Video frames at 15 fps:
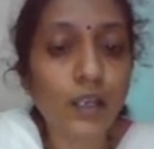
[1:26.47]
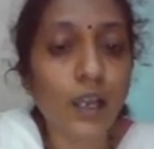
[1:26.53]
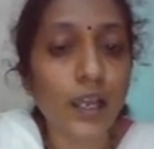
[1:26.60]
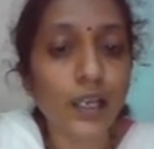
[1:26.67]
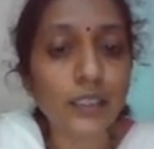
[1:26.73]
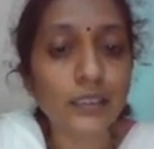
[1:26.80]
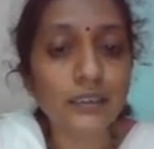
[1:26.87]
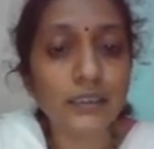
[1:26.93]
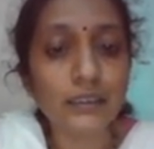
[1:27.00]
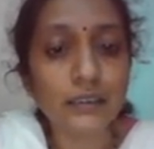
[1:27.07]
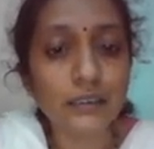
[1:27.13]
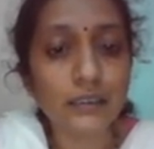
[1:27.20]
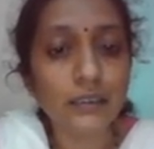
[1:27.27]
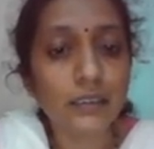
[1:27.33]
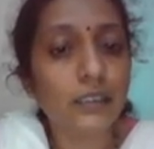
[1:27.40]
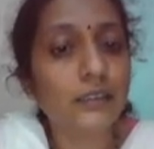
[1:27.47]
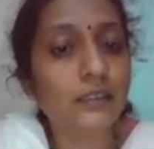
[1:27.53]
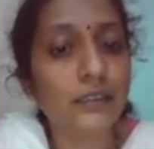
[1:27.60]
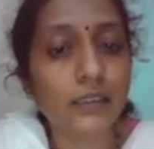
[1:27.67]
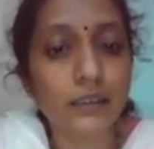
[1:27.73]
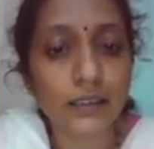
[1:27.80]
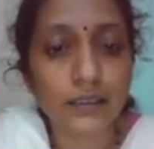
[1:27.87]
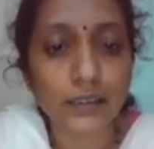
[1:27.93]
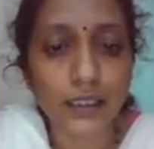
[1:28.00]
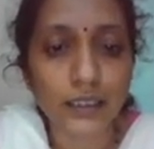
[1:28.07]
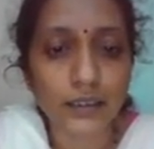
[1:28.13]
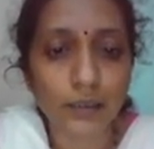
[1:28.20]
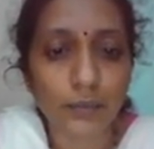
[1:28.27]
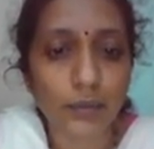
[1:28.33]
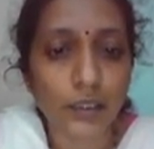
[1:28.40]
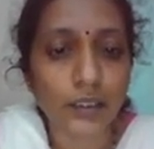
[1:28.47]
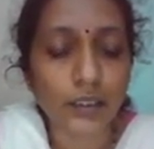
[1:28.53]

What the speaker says: S is synthesizable,